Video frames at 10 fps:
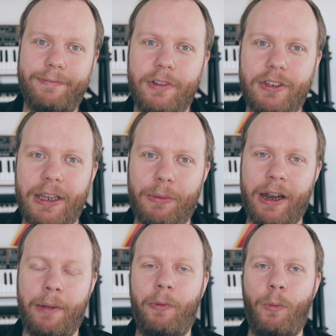You see
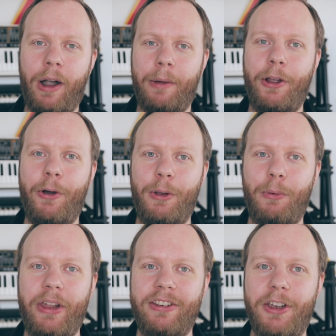where I'm going
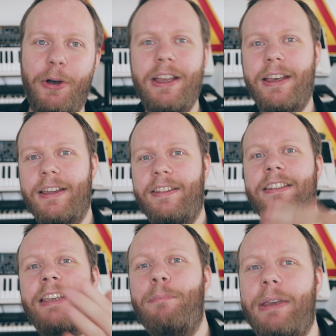with this. So this
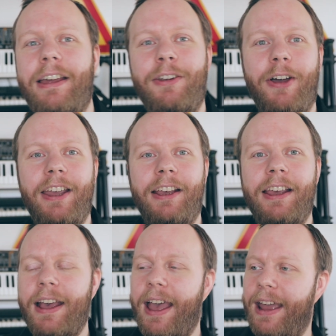can be annoying,
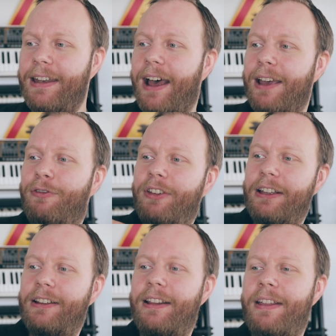and I
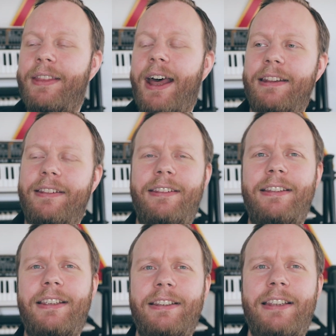feel that this is